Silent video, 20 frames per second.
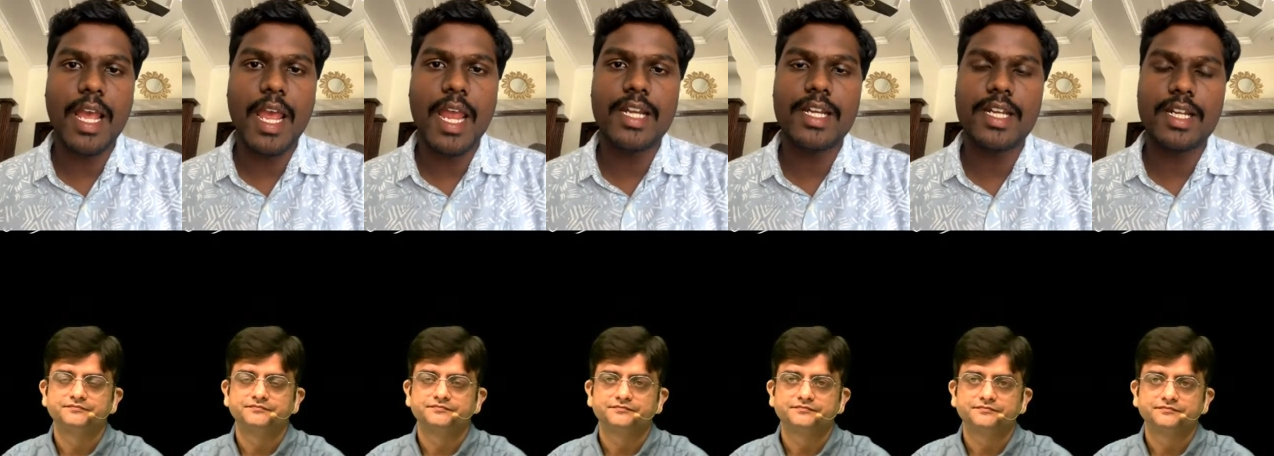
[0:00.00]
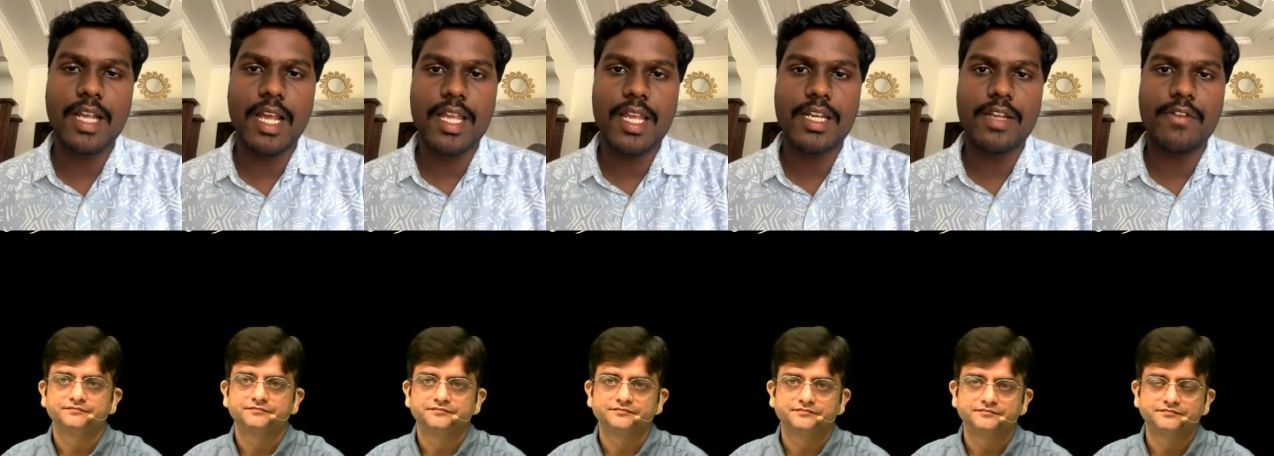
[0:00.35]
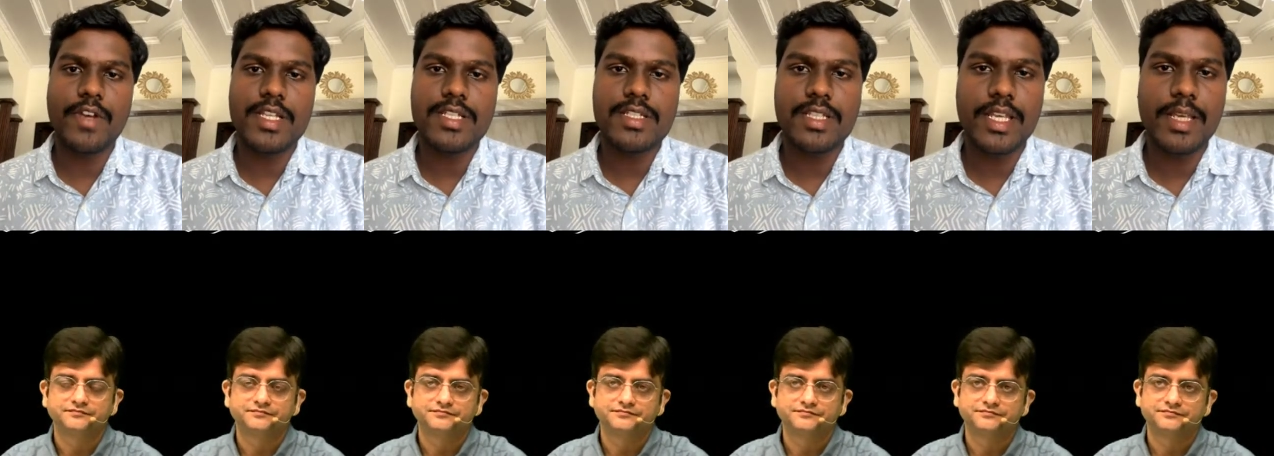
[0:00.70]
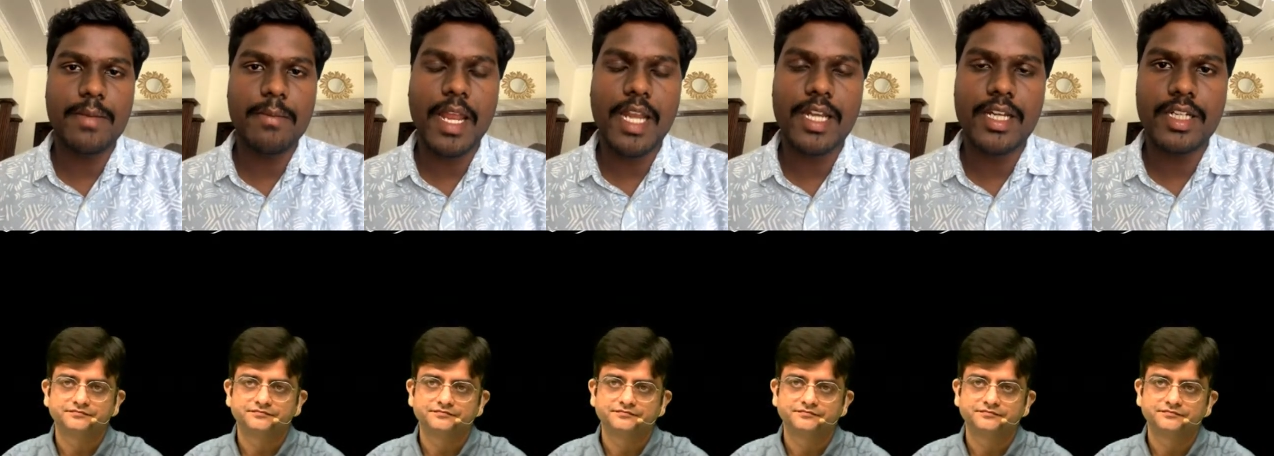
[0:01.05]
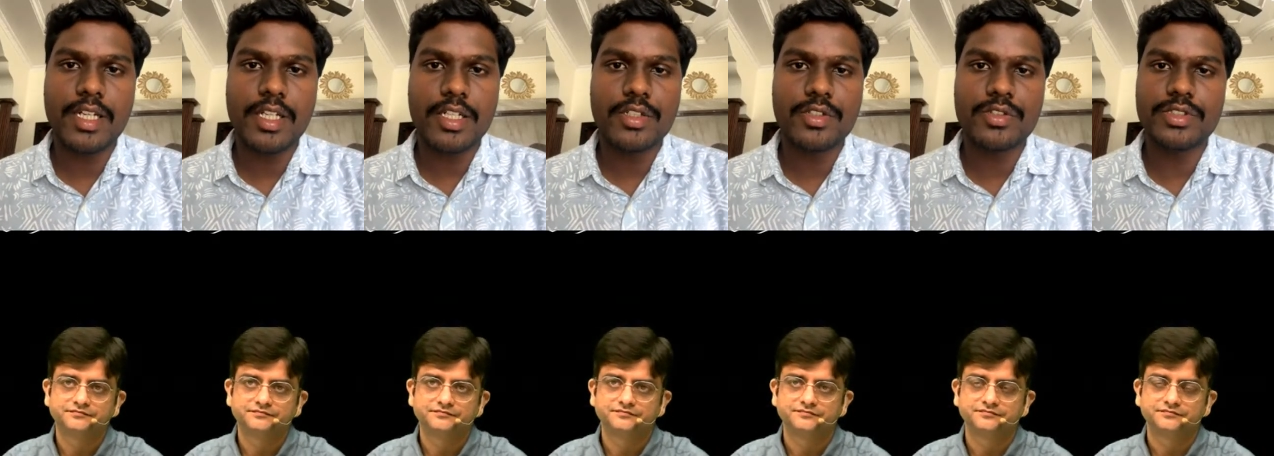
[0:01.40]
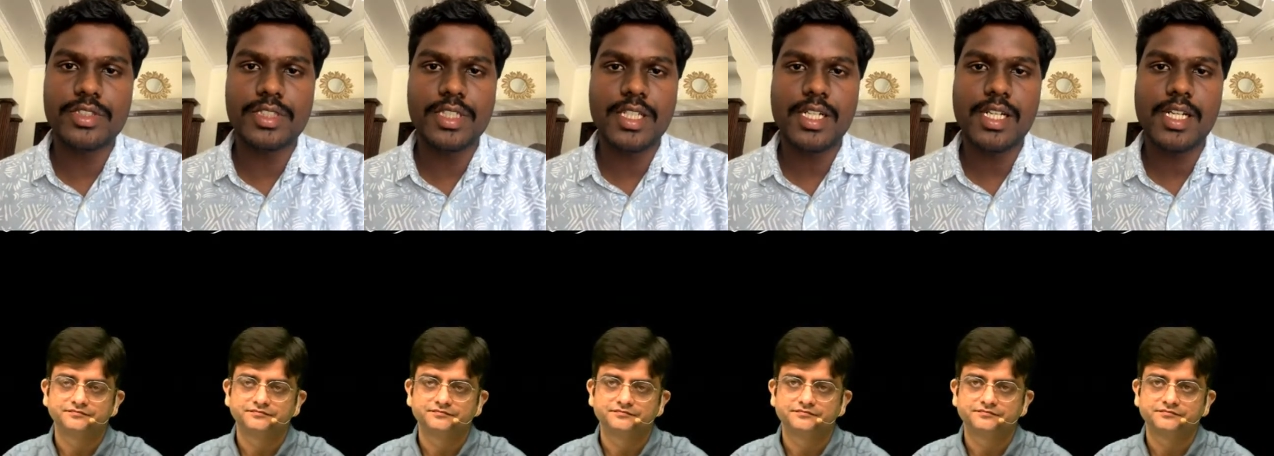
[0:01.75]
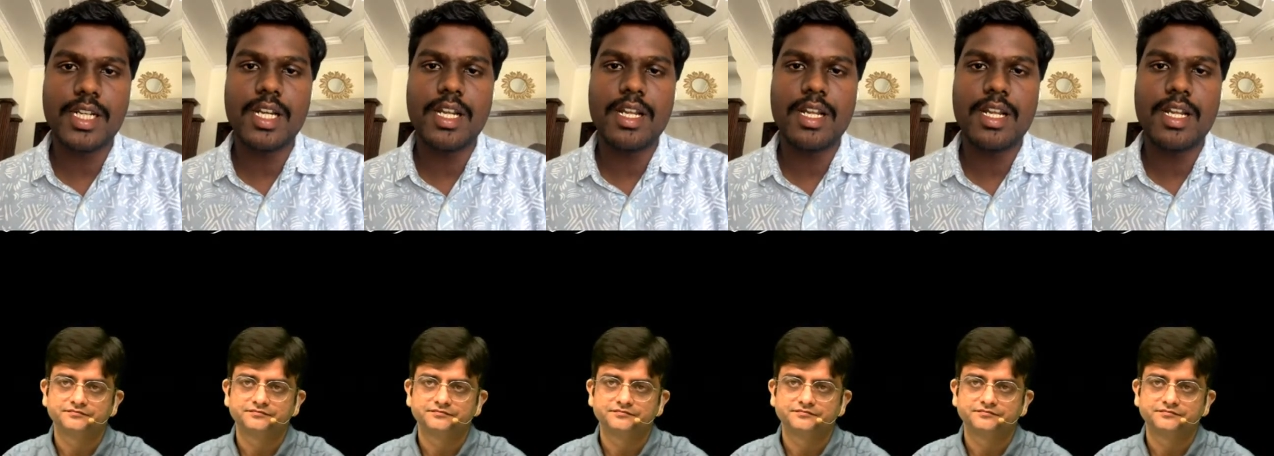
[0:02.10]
Speaker 1: and i revised same handwritten notes sir